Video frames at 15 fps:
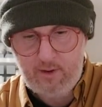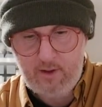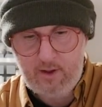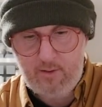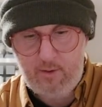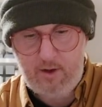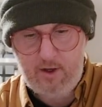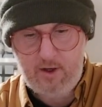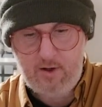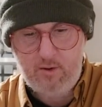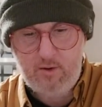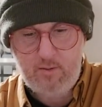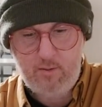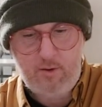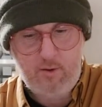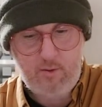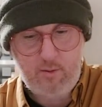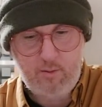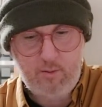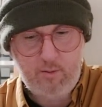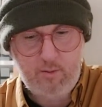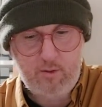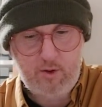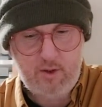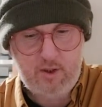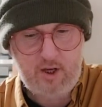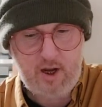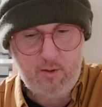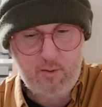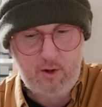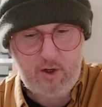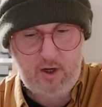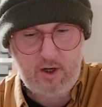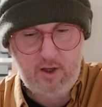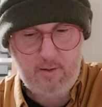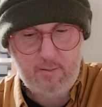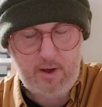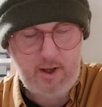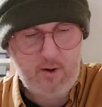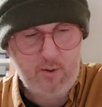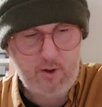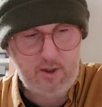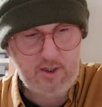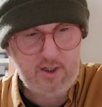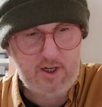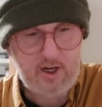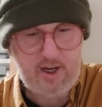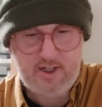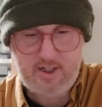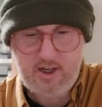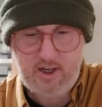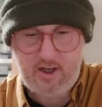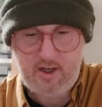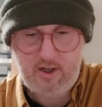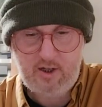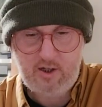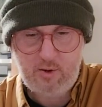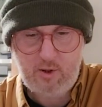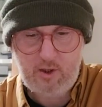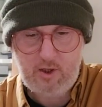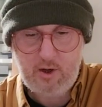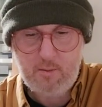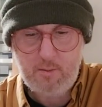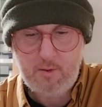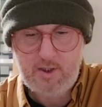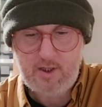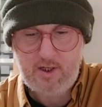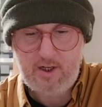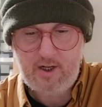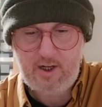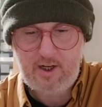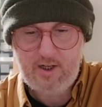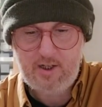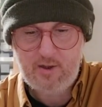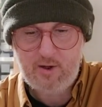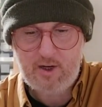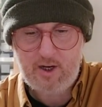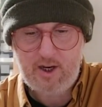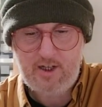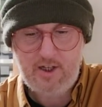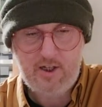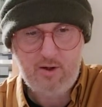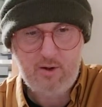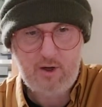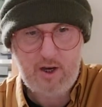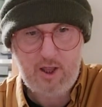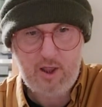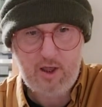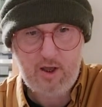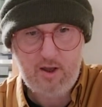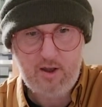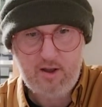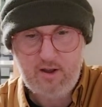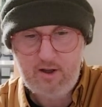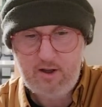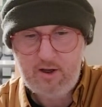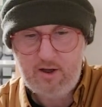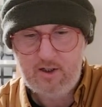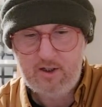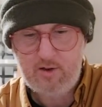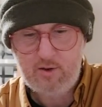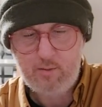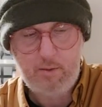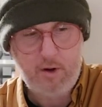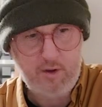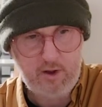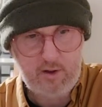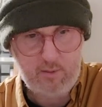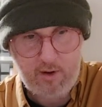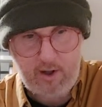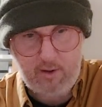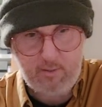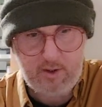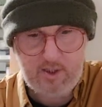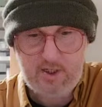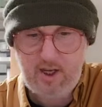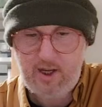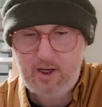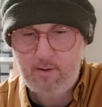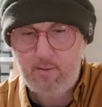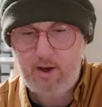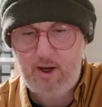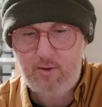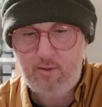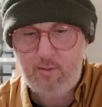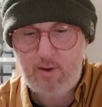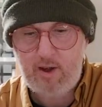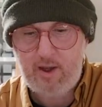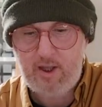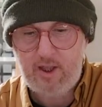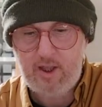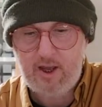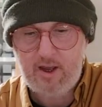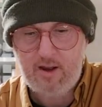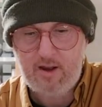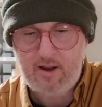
I mean, I don't want to start working on the pink ones unless I can do it competently, so I'd like to do another. Because I was bothered by the mistake I made when making that.